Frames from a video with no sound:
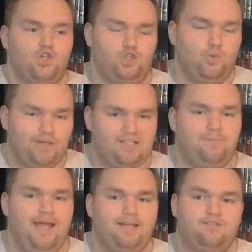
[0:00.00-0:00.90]
you
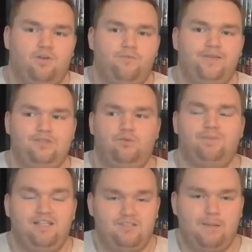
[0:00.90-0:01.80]
expect something to
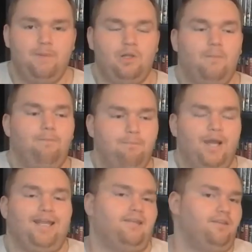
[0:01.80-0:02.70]
be similar
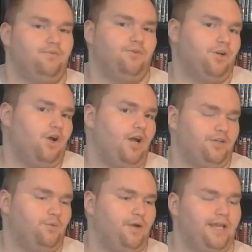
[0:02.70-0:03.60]
but in a different
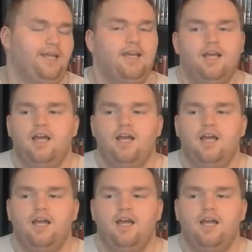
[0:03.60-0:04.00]
kind of way.